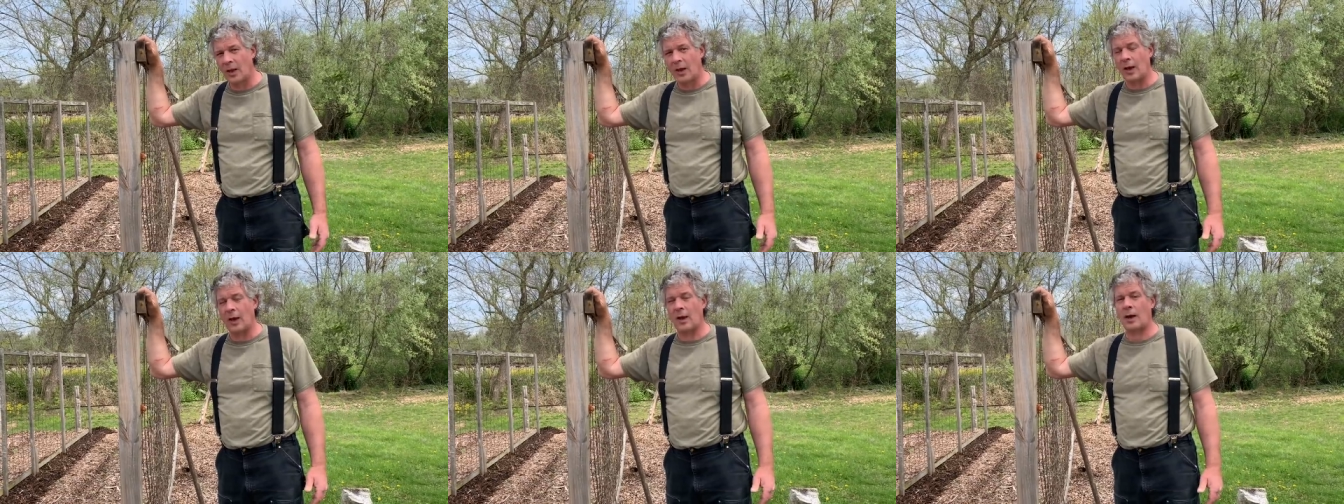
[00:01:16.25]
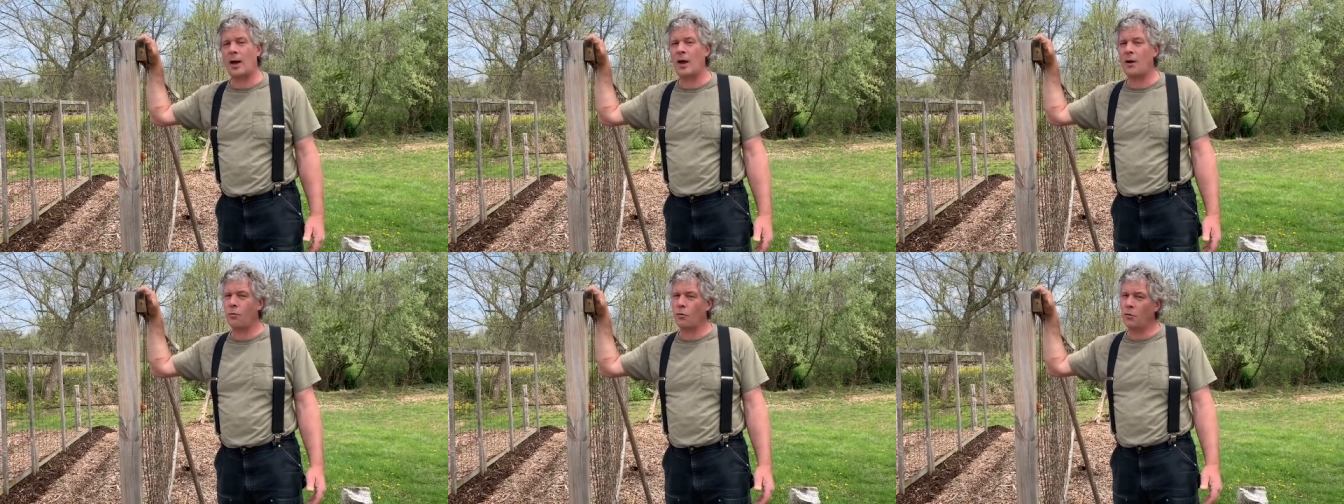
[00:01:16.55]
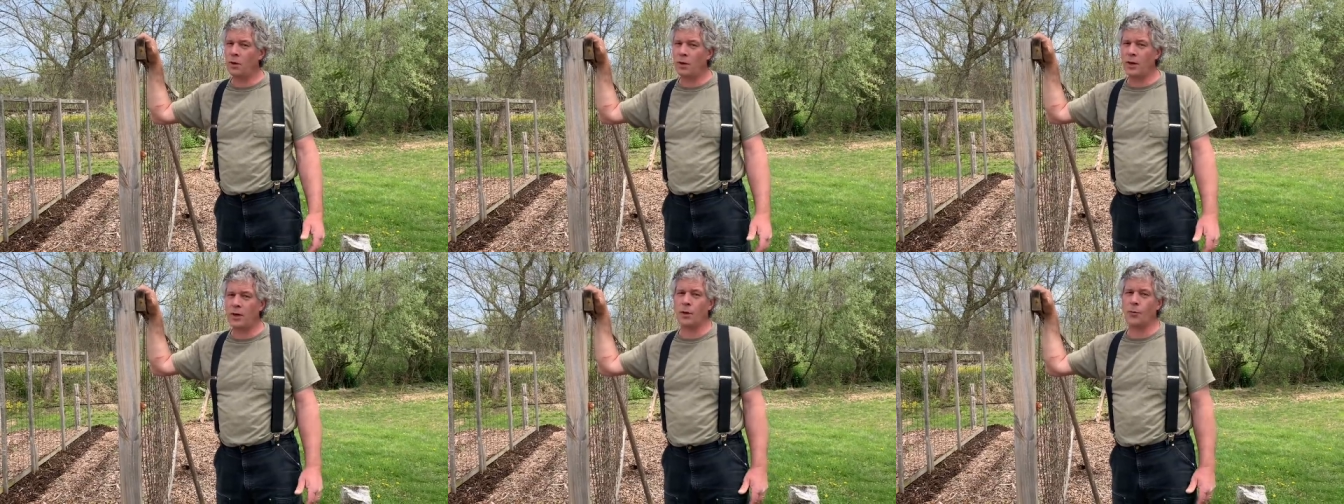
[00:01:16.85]
and I
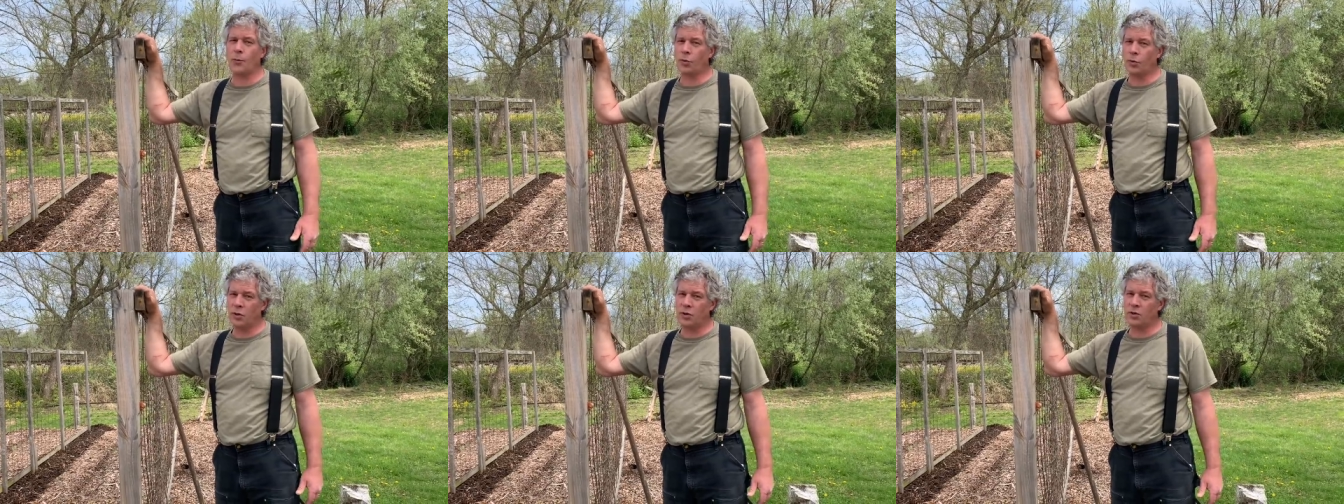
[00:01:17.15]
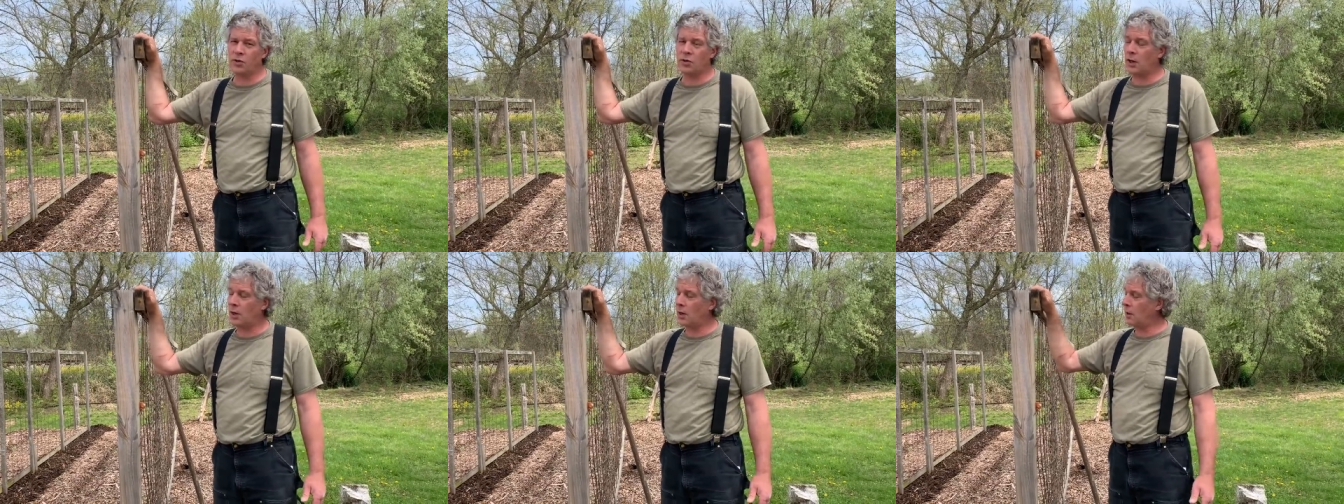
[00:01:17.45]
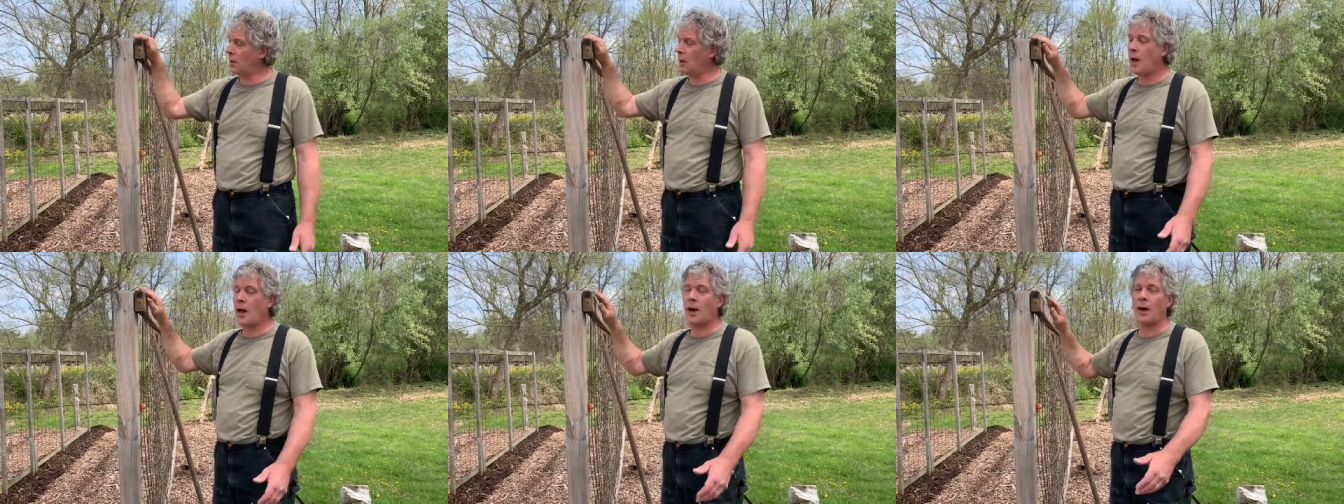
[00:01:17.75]
really
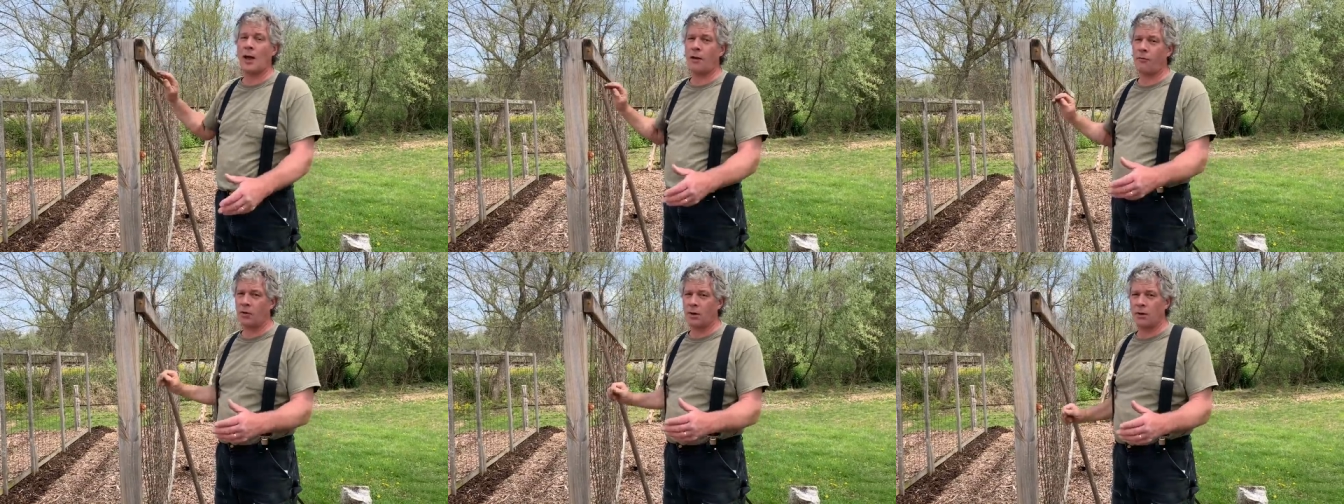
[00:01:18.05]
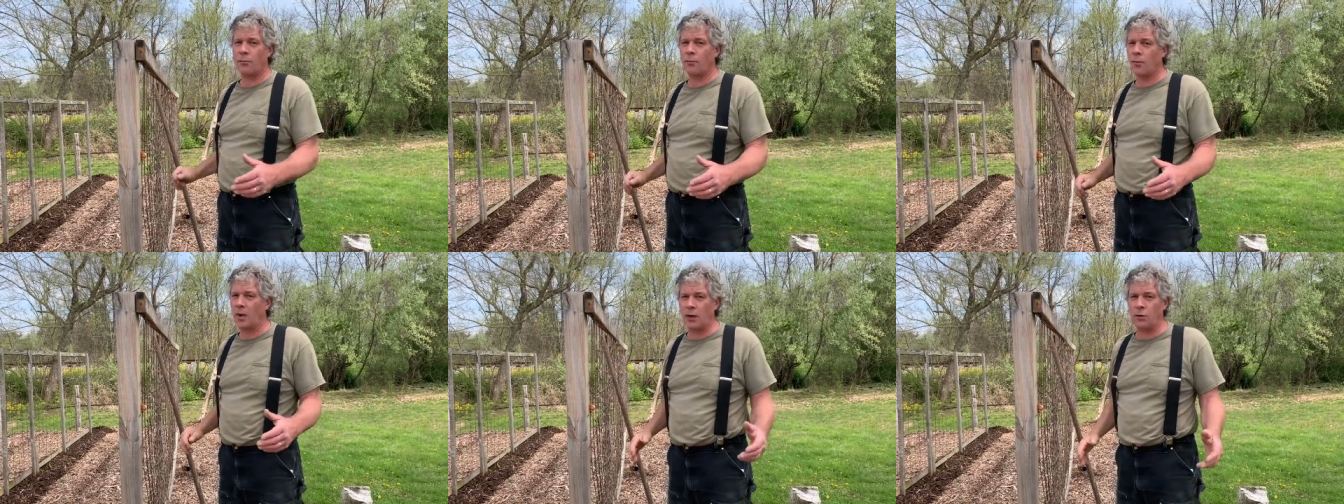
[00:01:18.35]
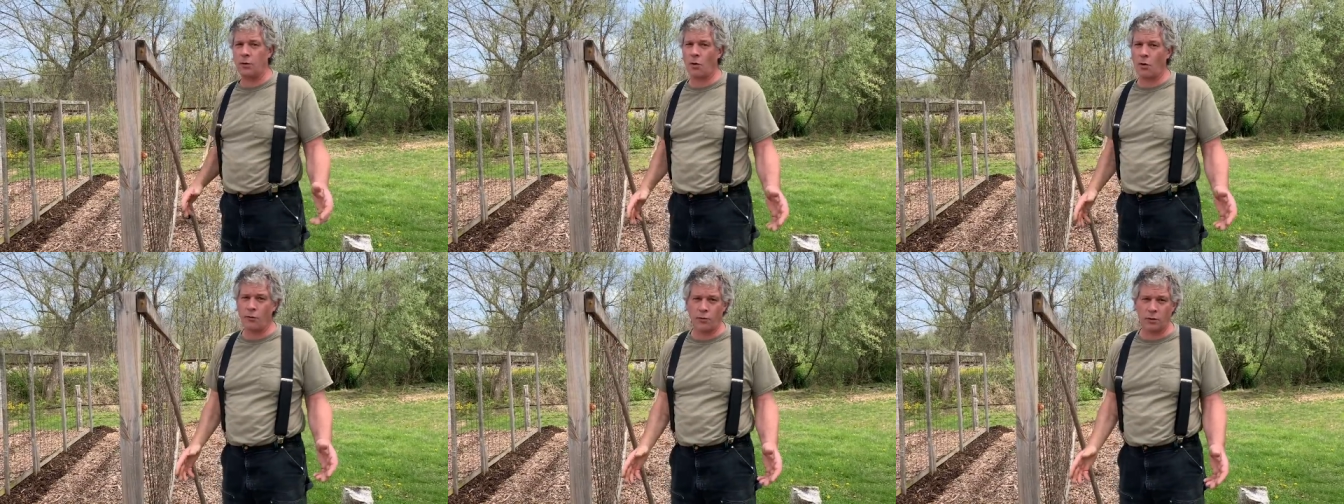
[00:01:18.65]
appreciate not having to
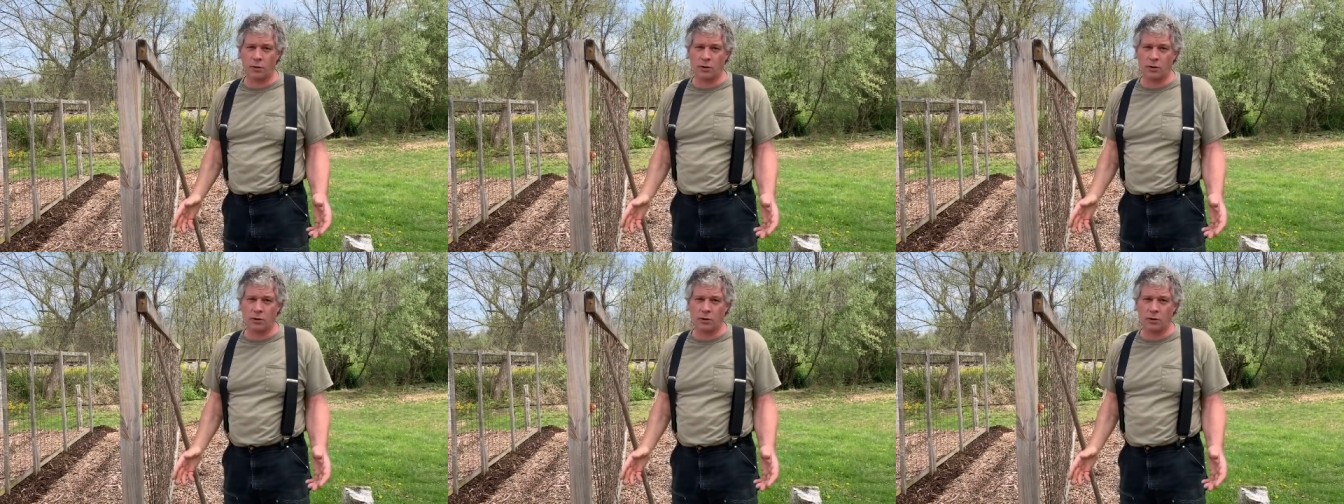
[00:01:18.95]
bend over